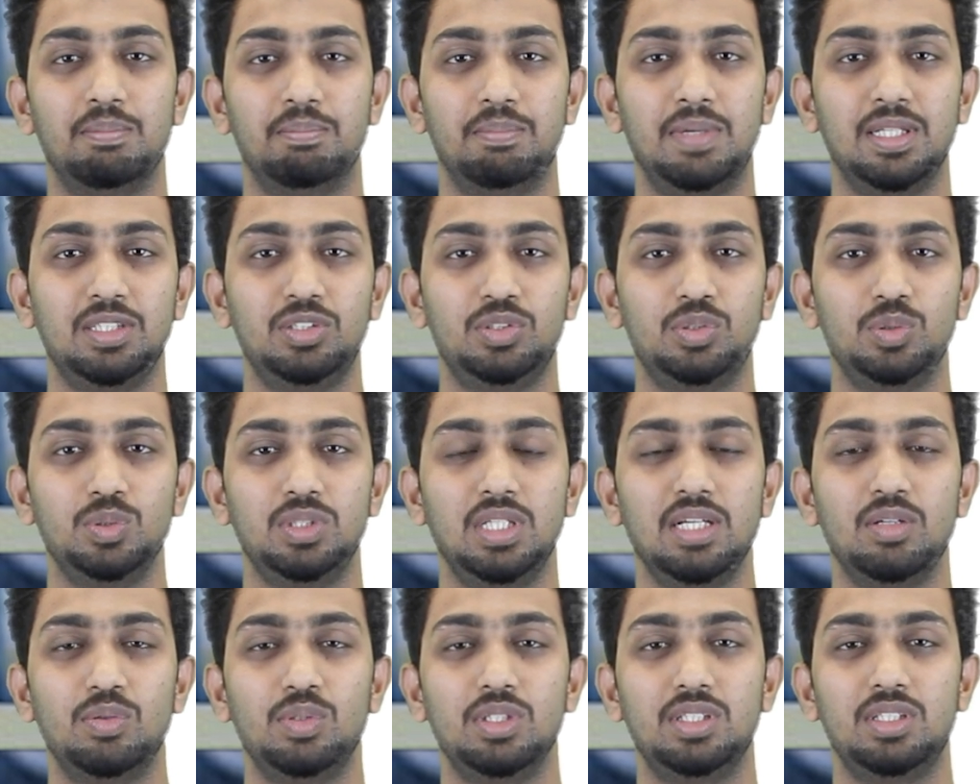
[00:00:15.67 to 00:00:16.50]
but
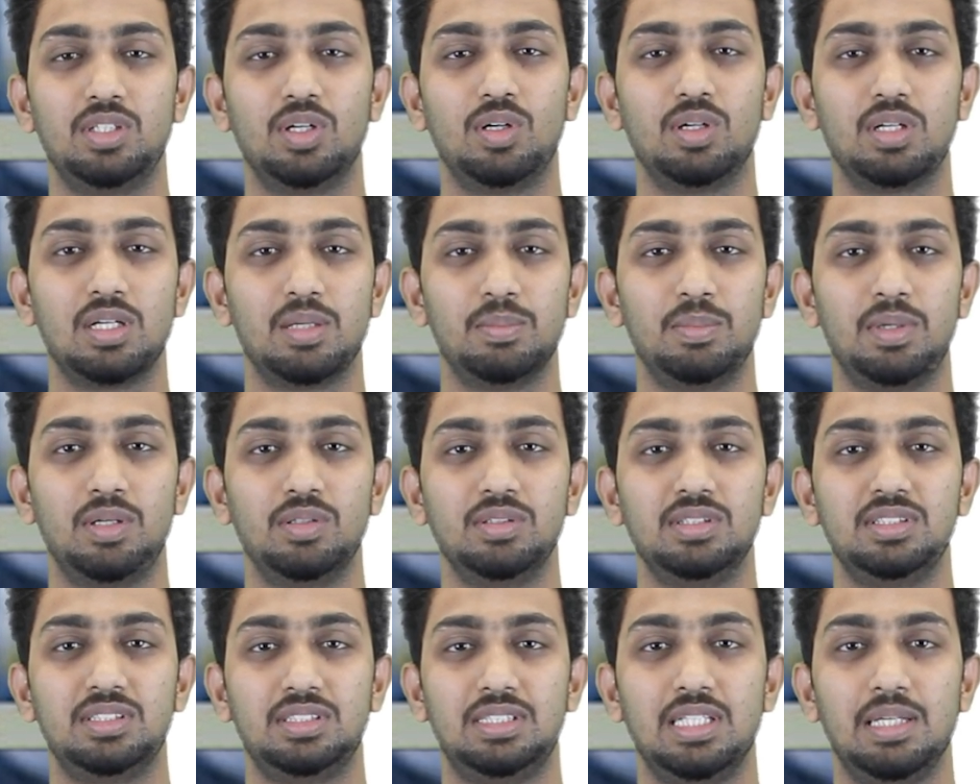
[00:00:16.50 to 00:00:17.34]
today we talk
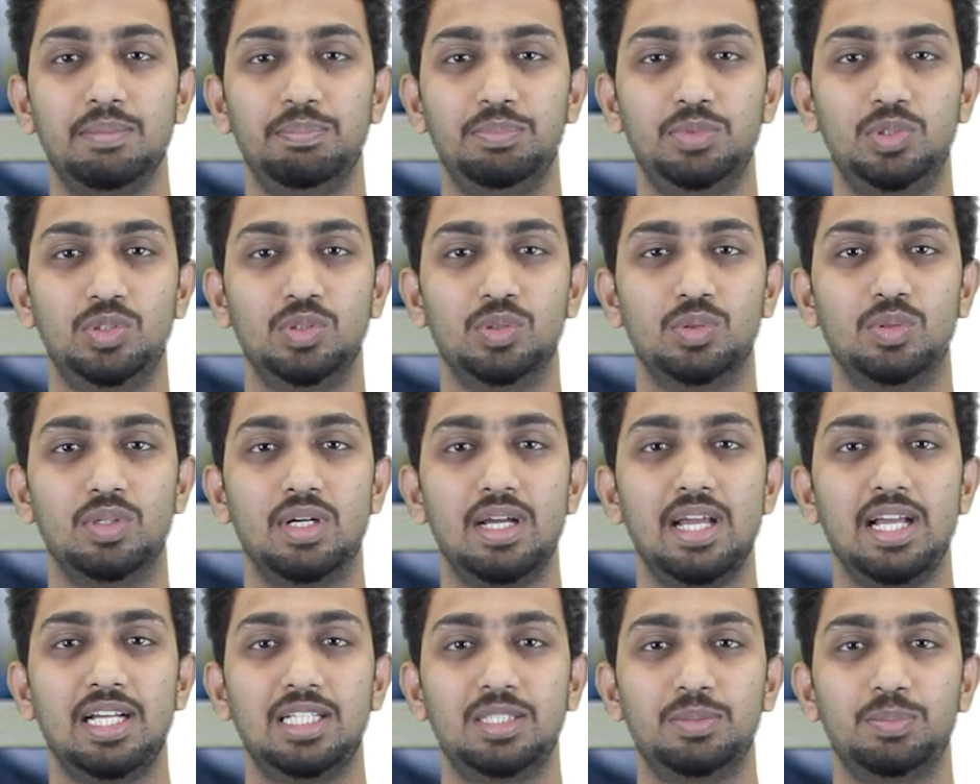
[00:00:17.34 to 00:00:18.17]
about step 2,
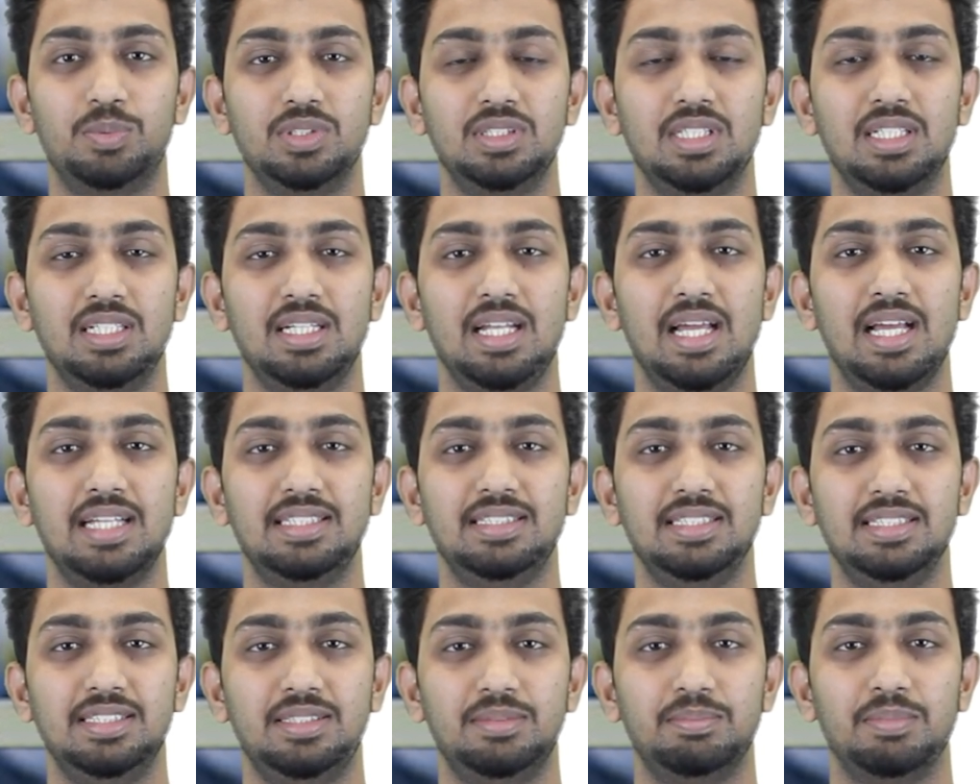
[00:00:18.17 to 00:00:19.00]
exposure
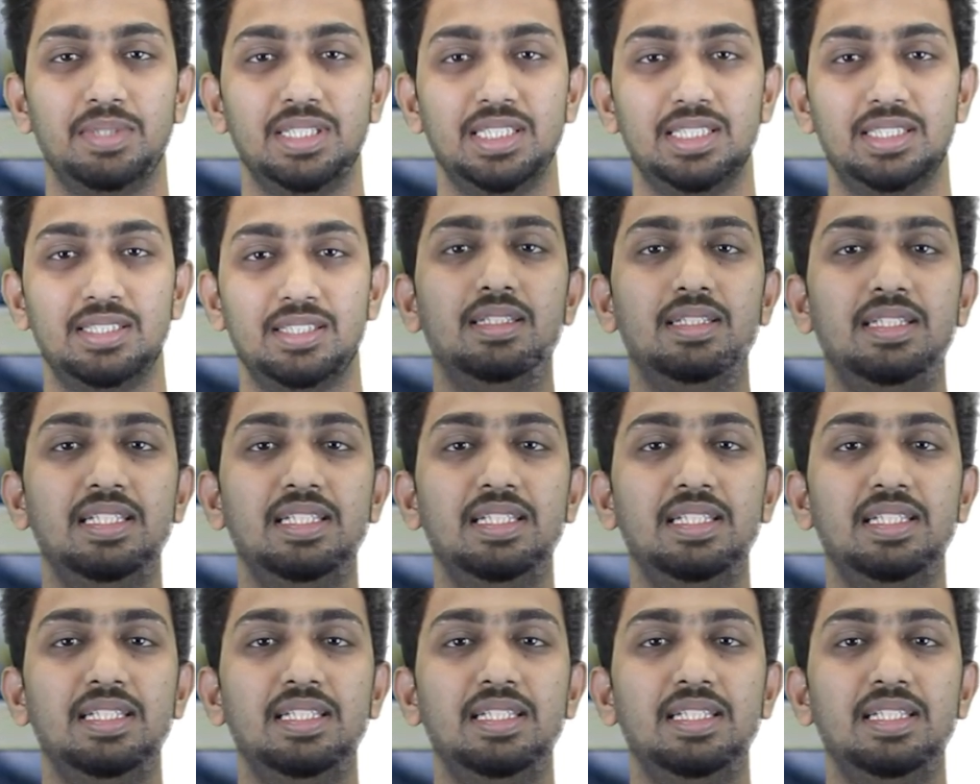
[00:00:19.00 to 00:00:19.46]
assessment.